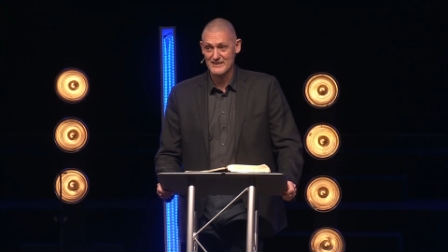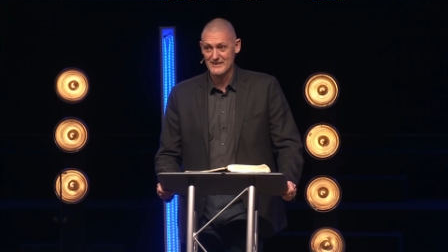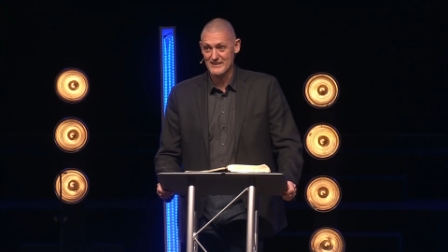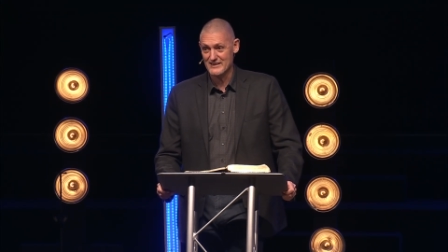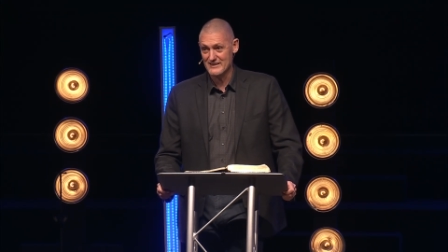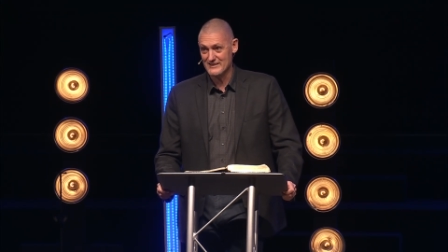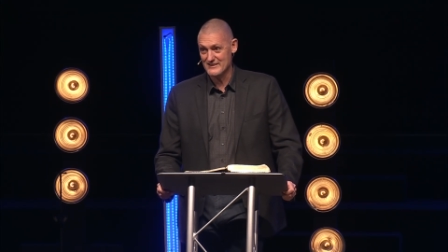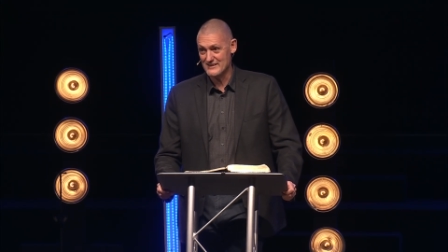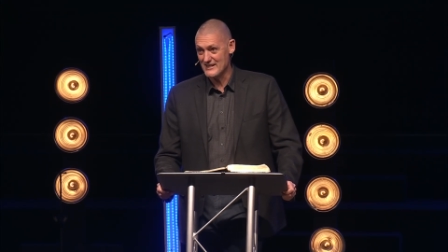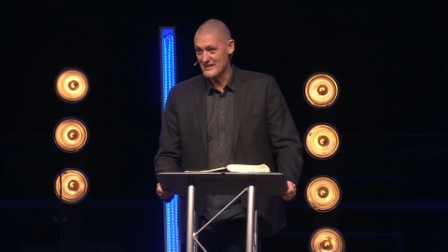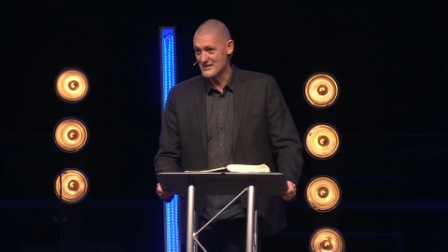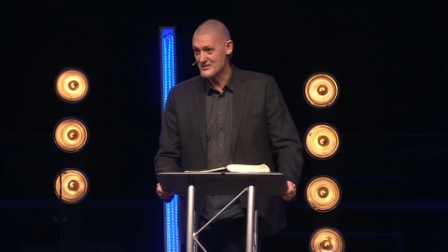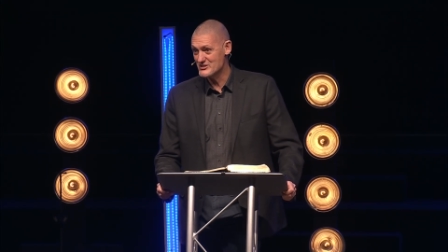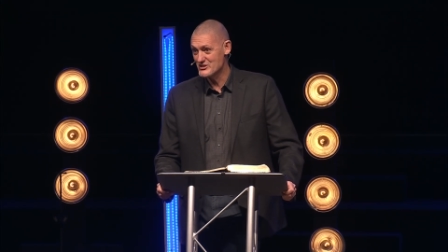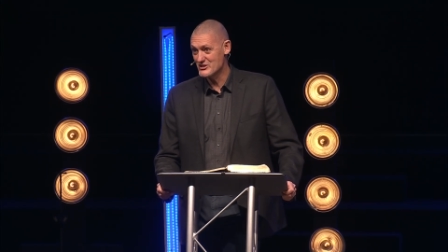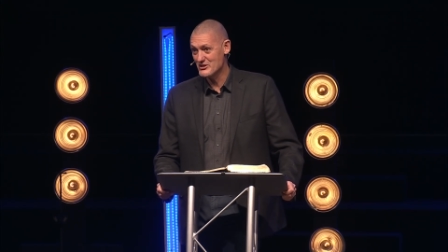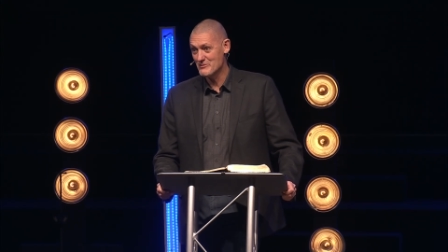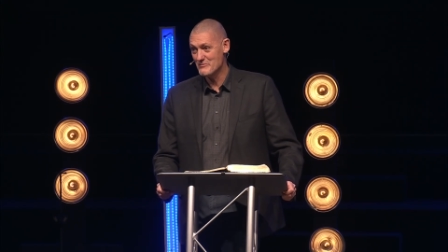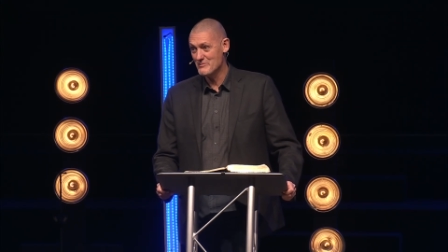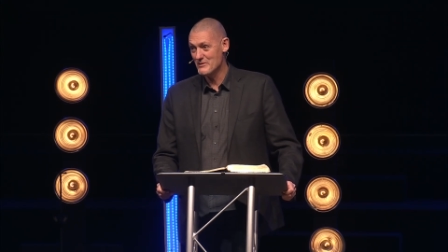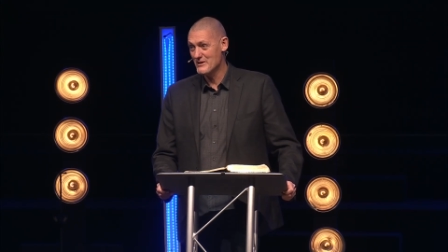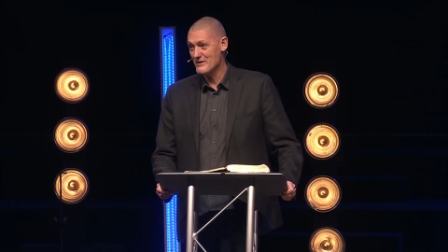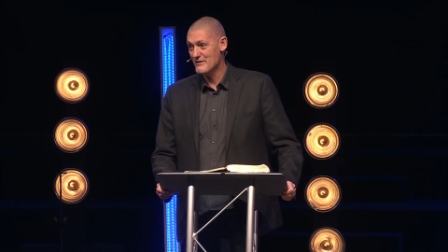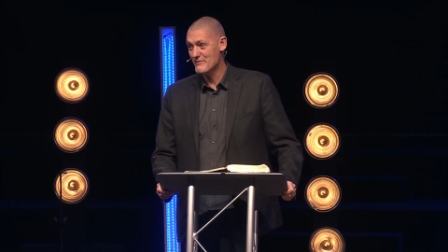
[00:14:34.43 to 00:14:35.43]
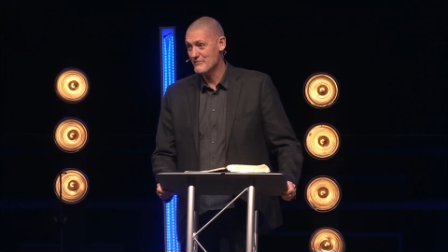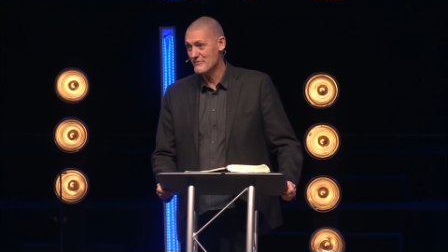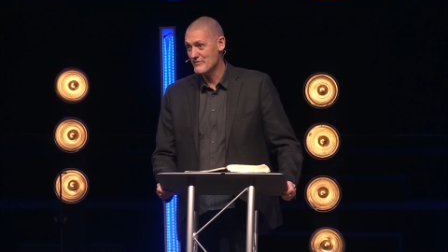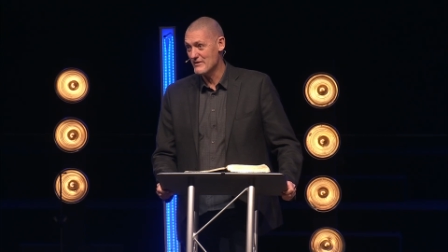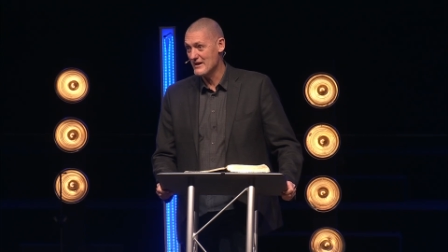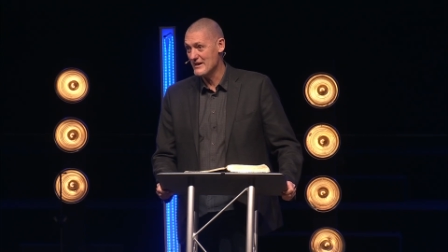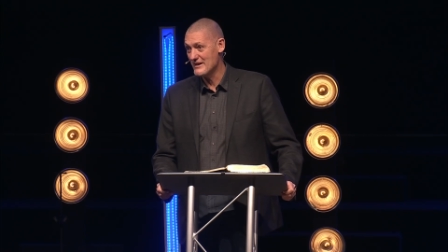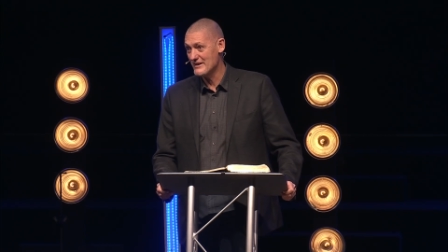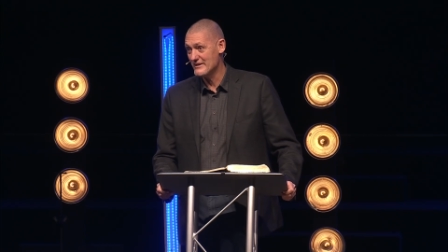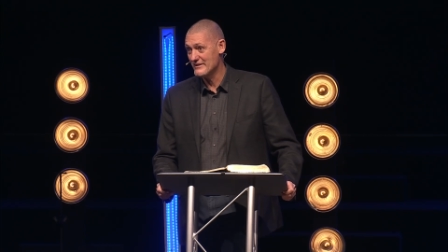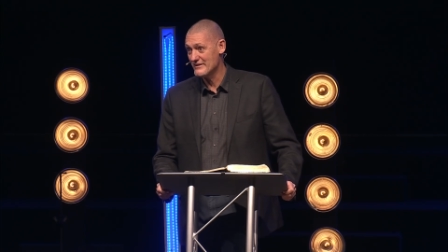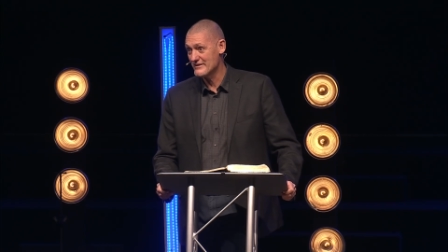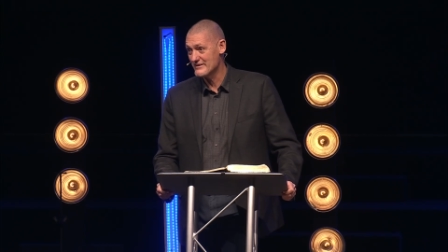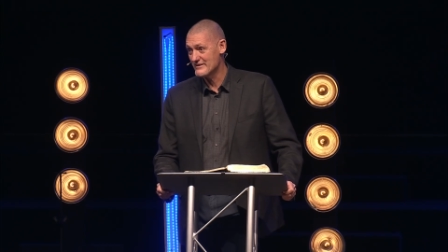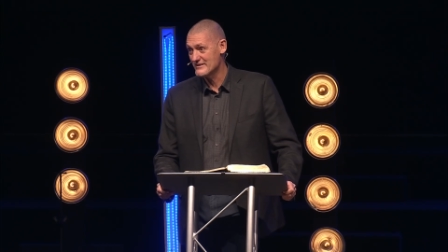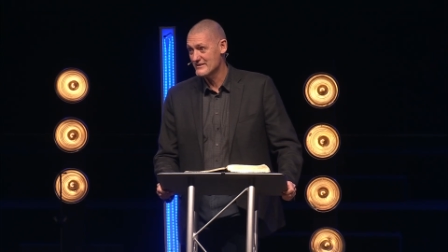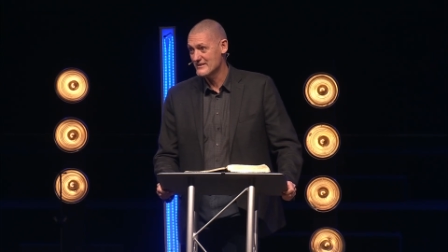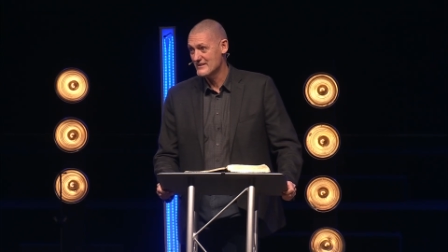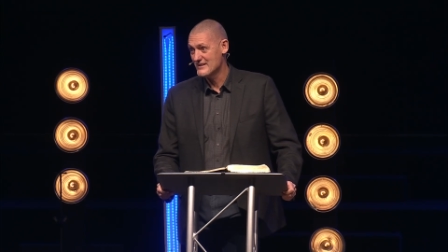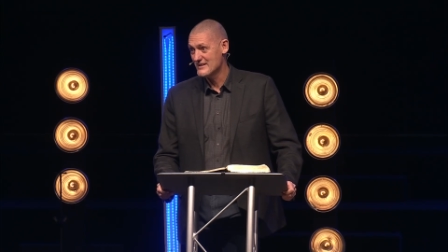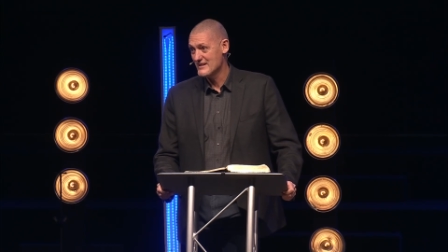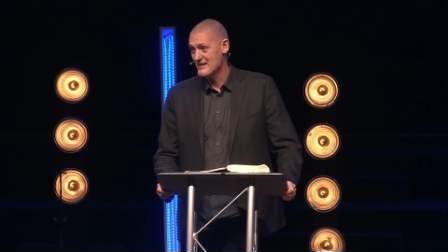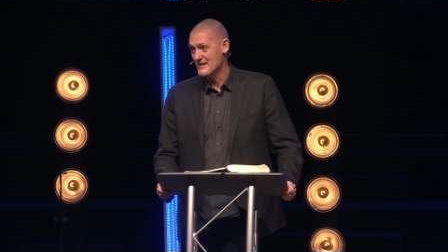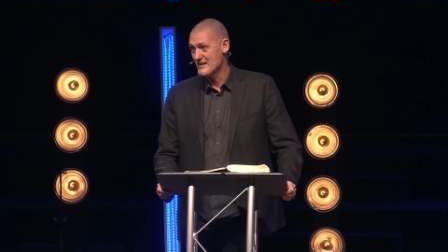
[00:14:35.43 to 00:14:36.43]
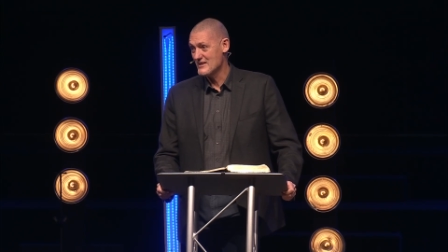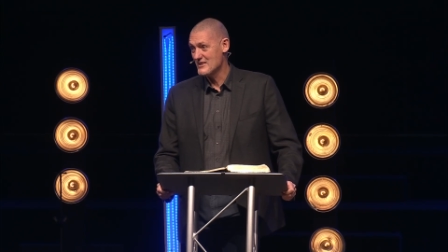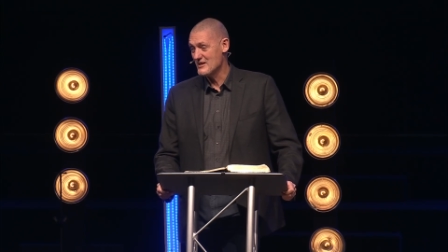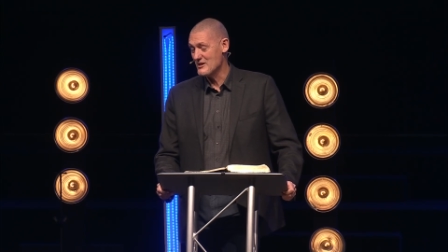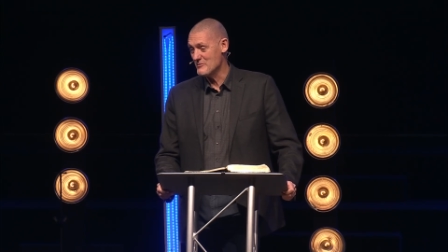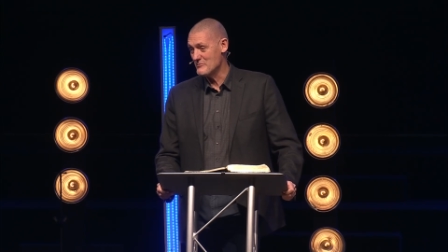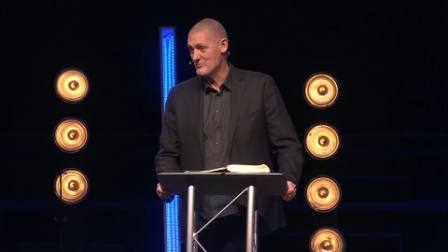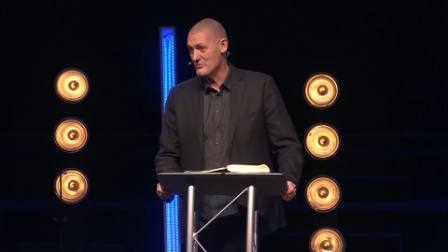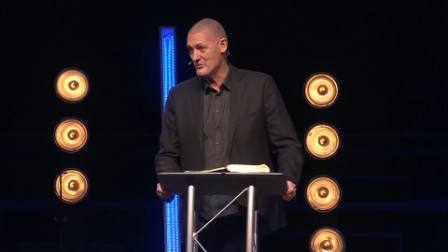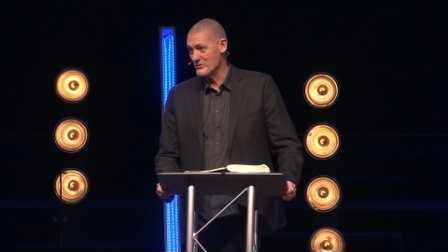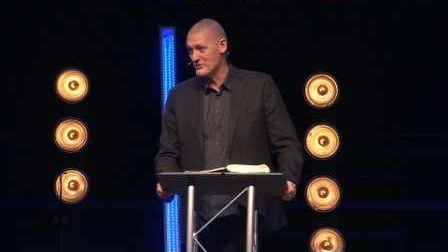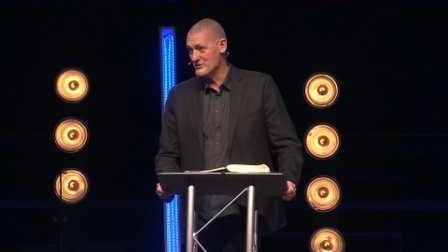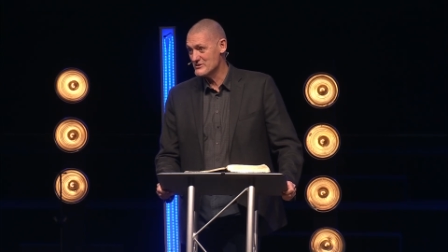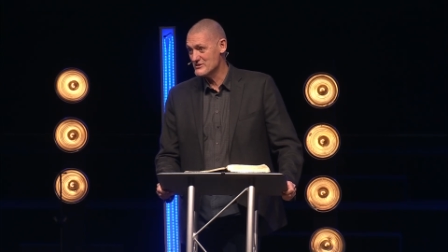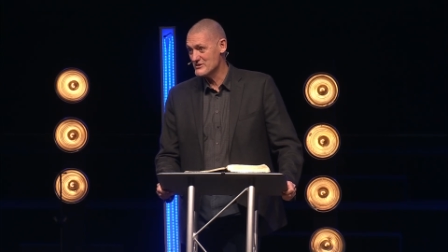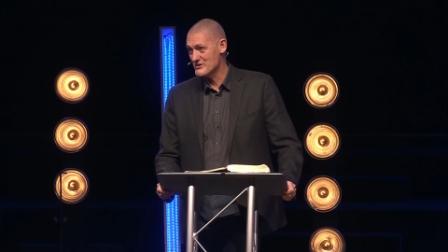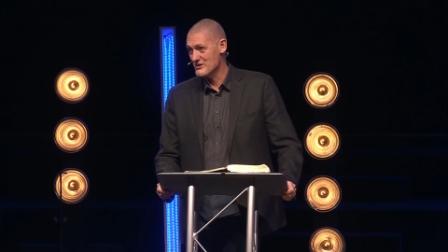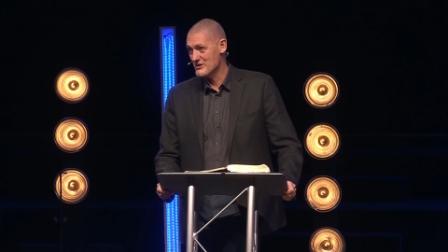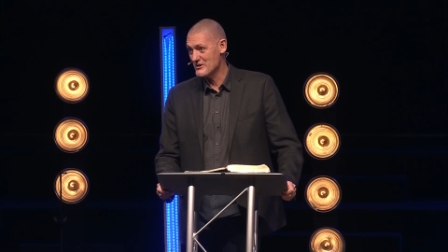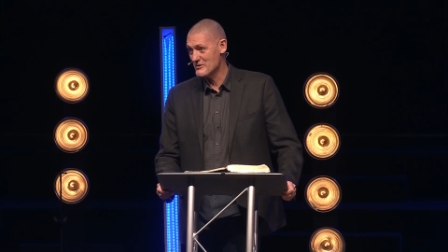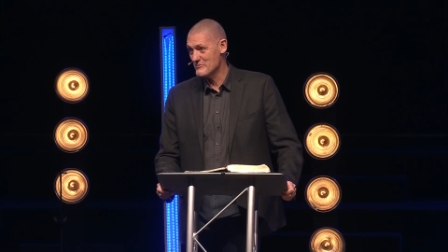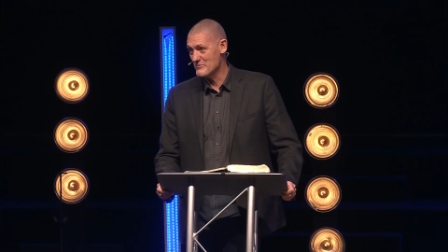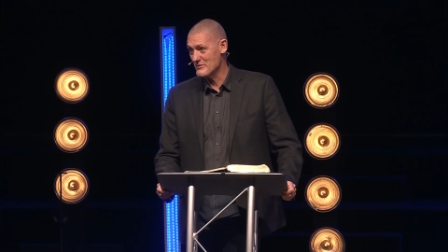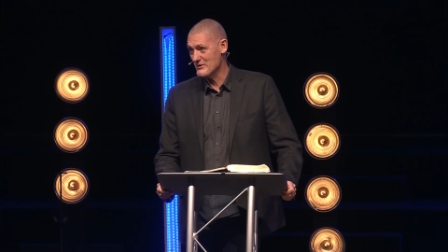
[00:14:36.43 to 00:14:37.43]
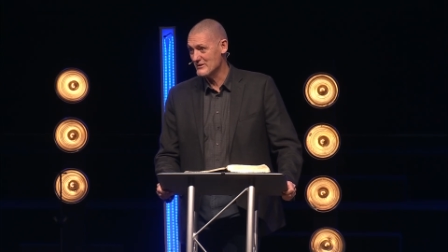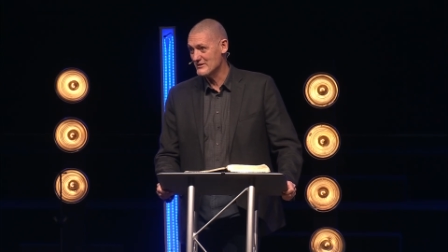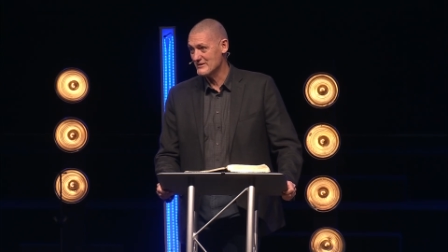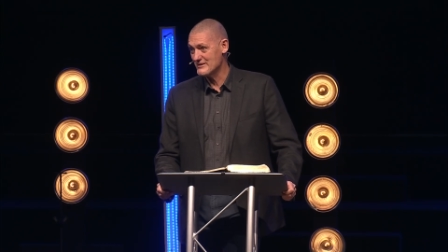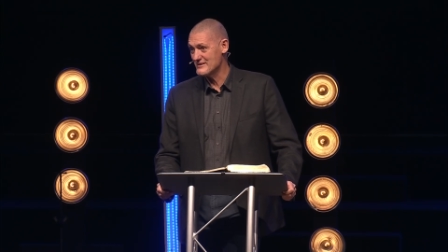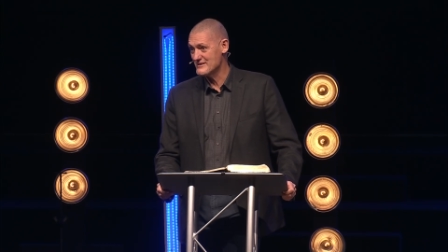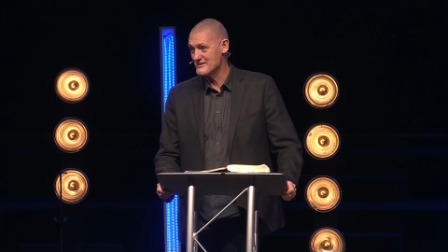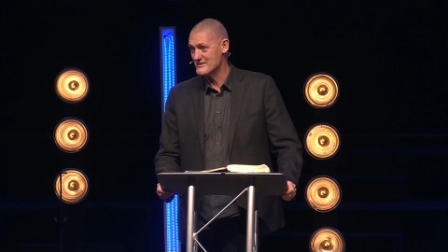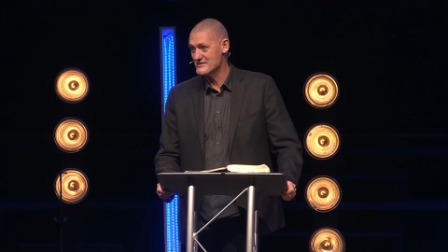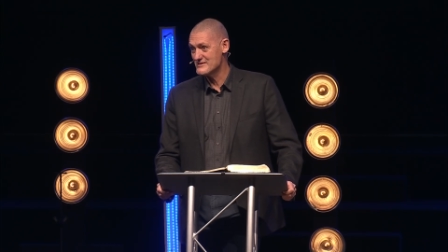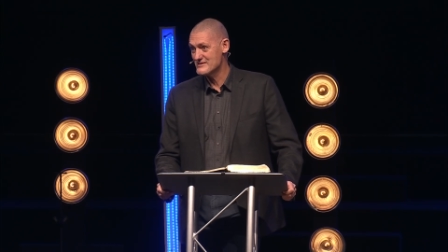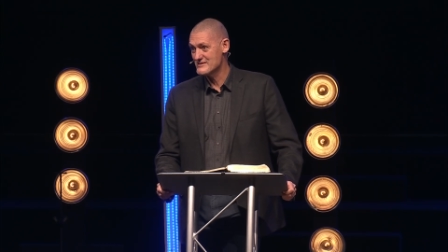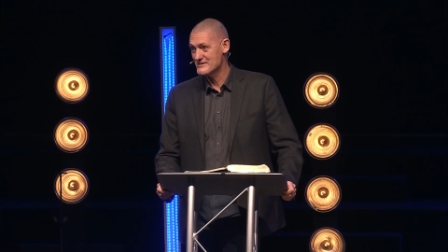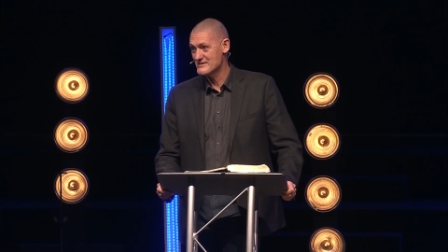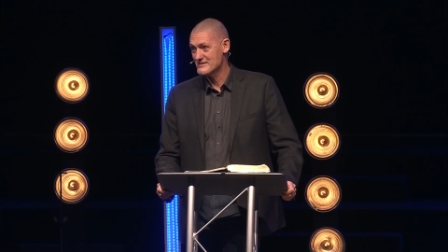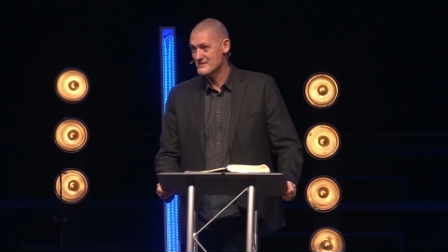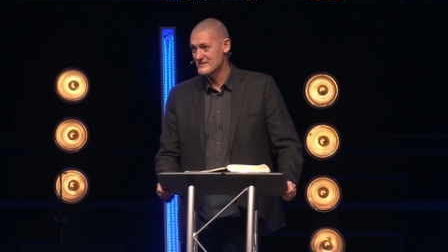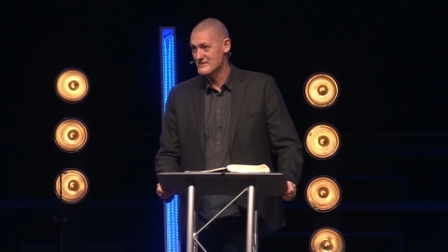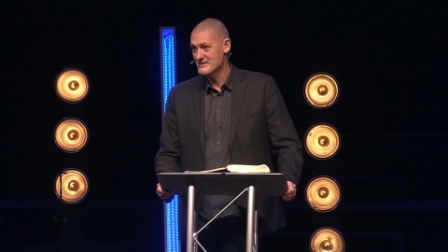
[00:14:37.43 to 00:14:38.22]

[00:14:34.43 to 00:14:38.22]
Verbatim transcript: And that should be a fire that burns in our bellies.